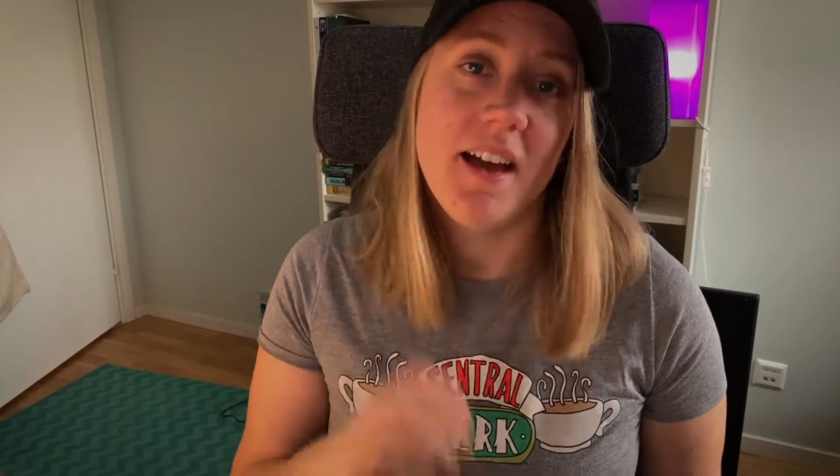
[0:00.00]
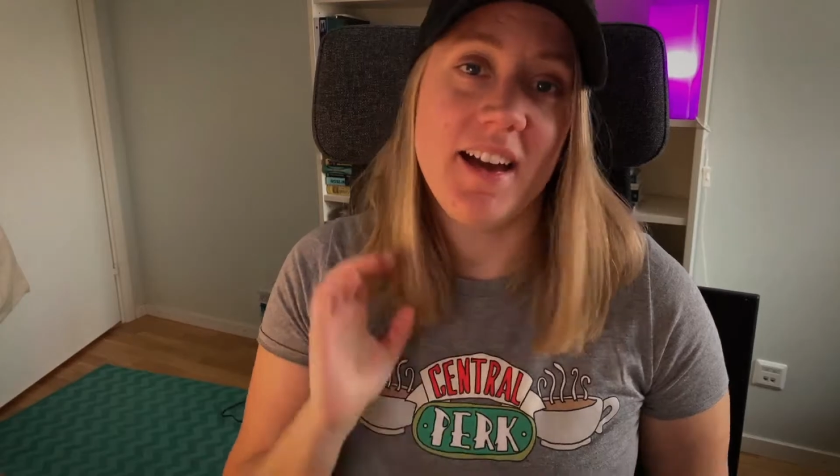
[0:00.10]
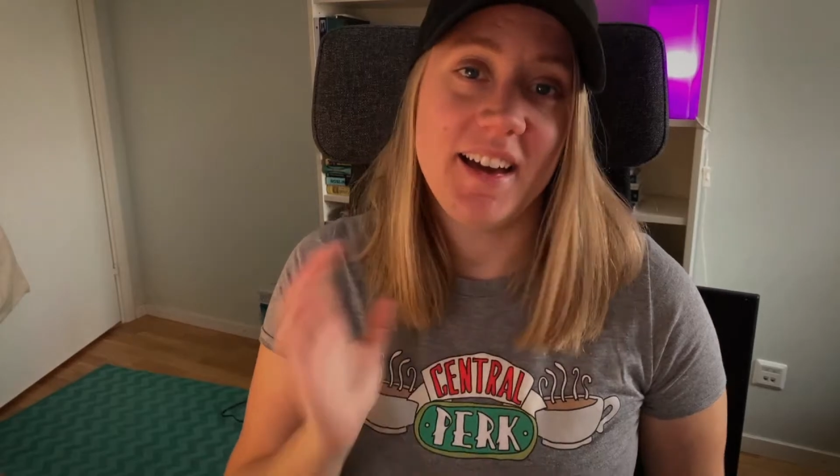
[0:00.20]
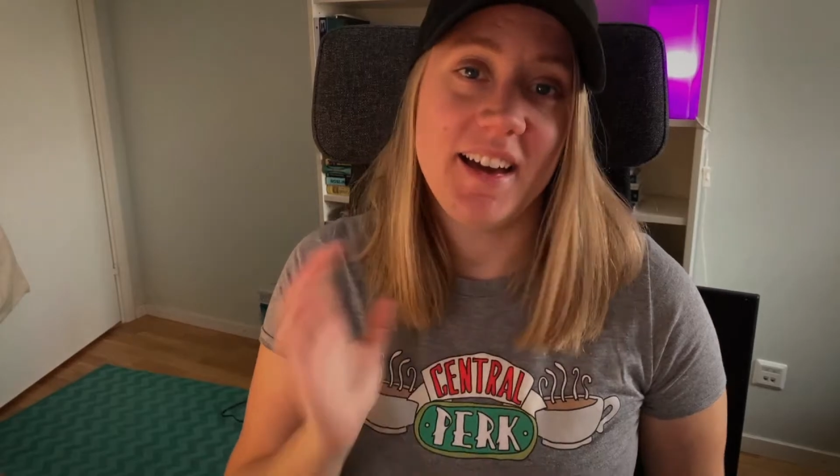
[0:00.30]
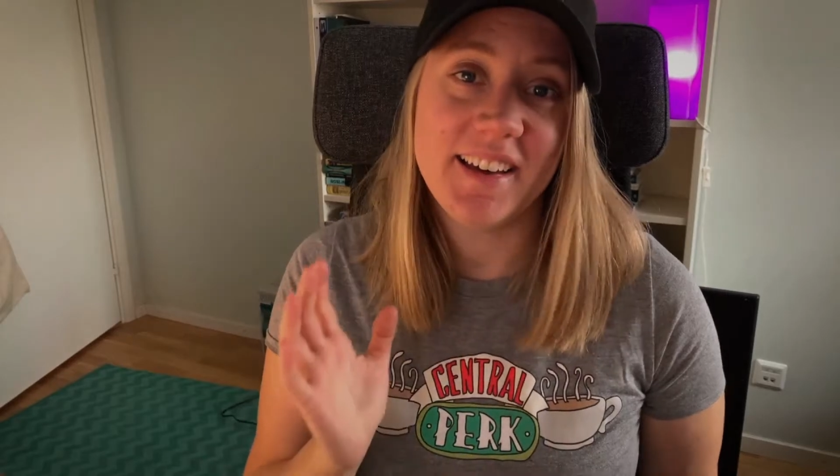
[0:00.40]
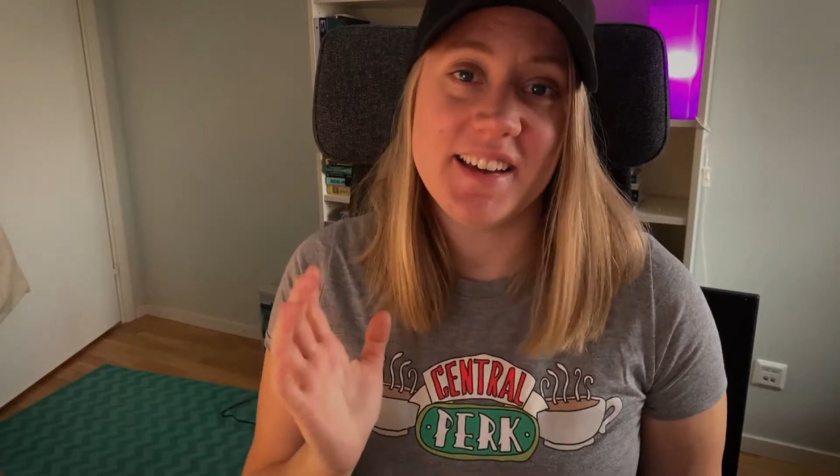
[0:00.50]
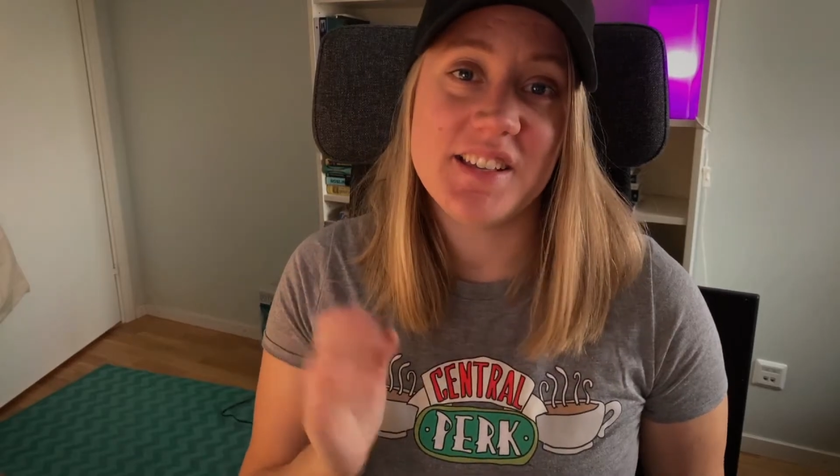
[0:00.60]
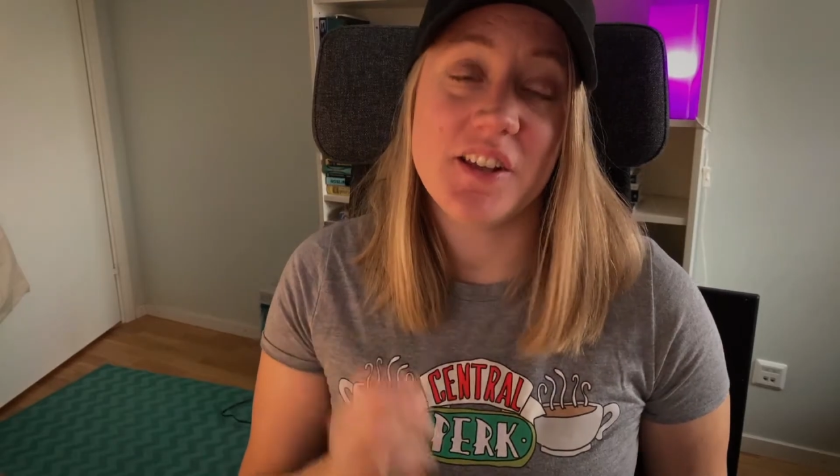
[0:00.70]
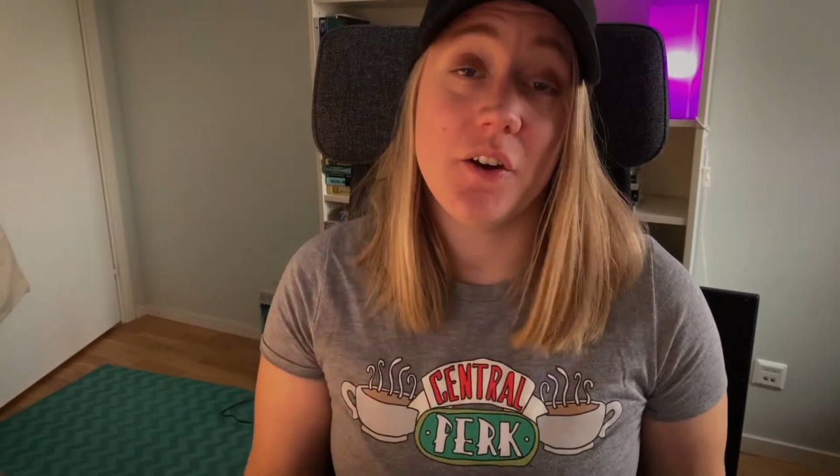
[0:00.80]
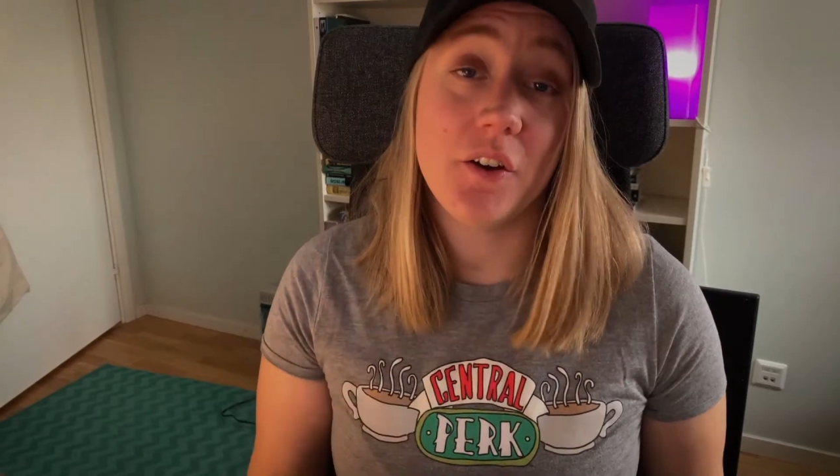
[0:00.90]
Hi
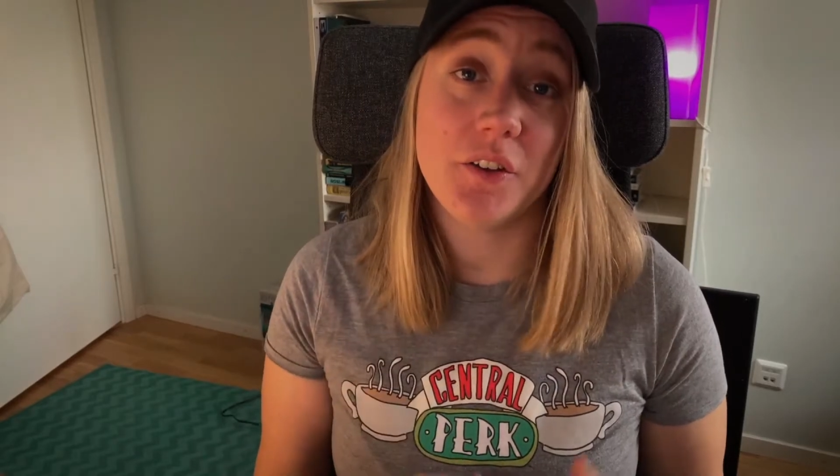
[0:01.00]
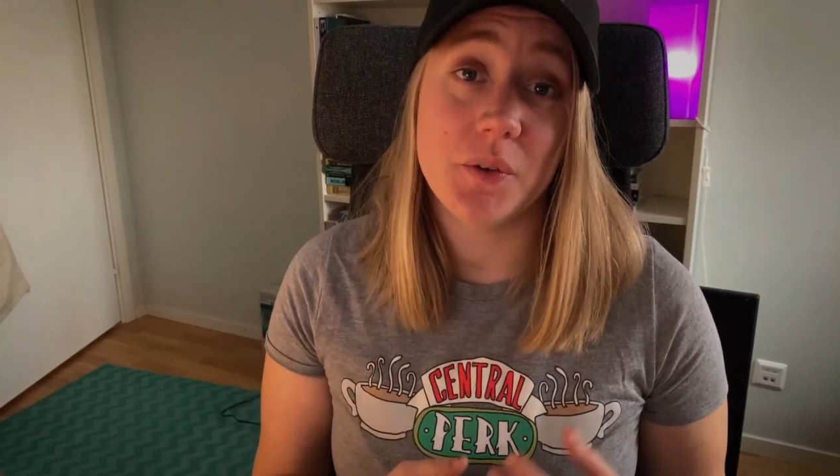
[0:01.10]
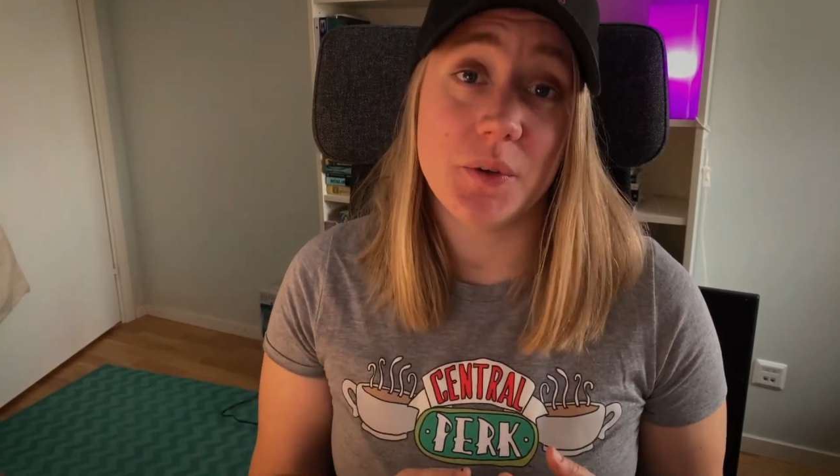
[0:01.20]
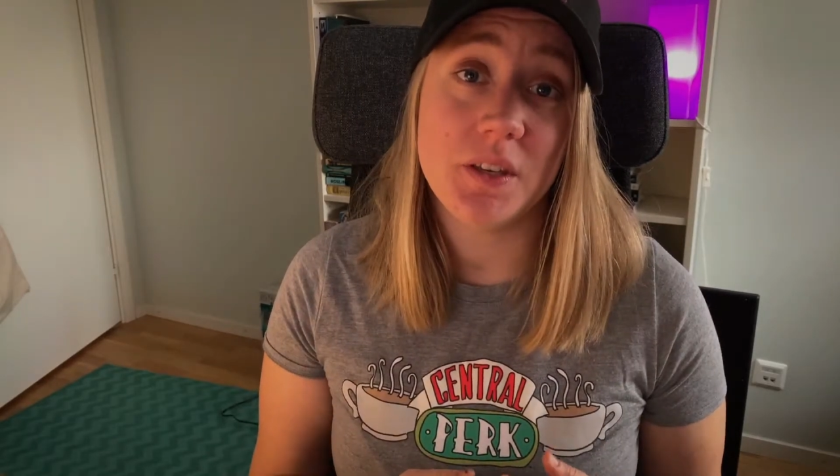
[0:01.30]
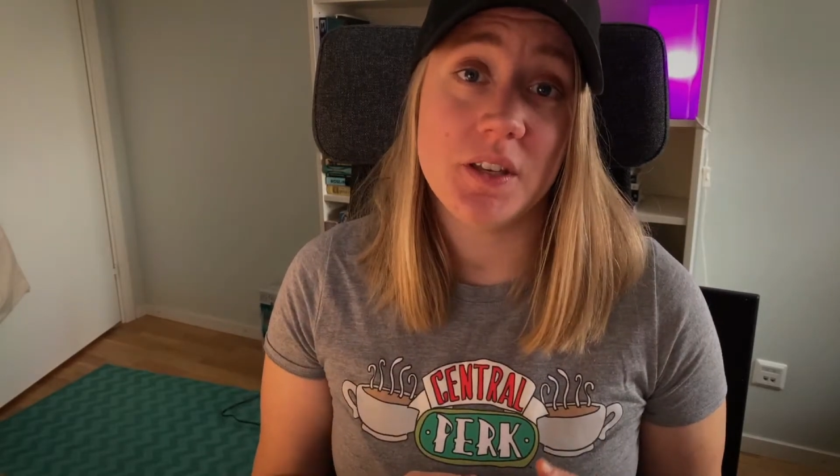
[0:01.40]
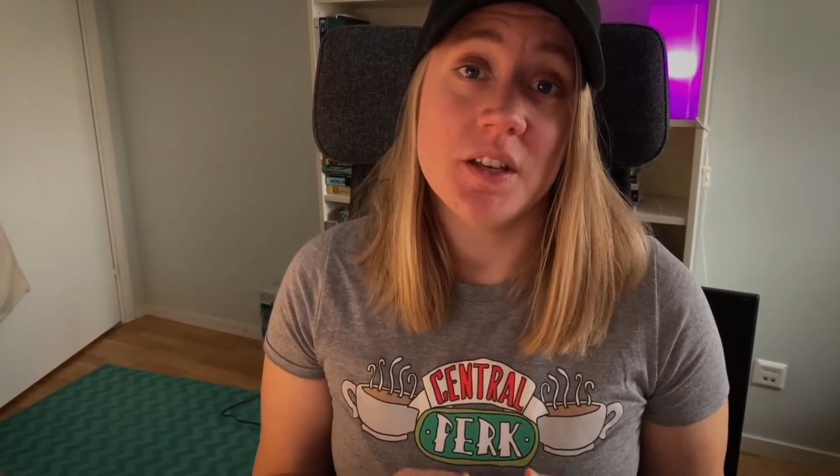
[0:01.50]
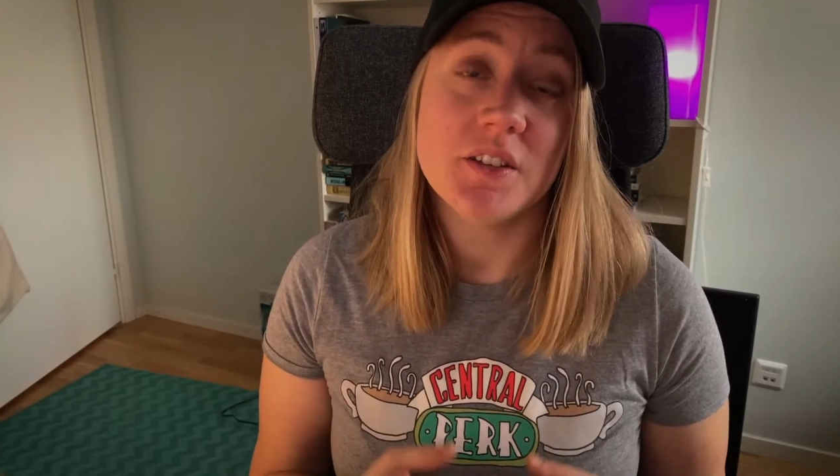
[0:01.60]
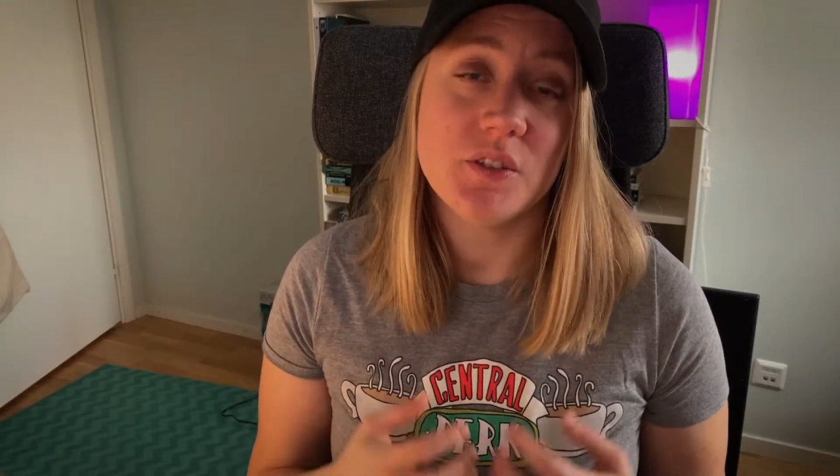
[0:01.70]
guys, how are you doing?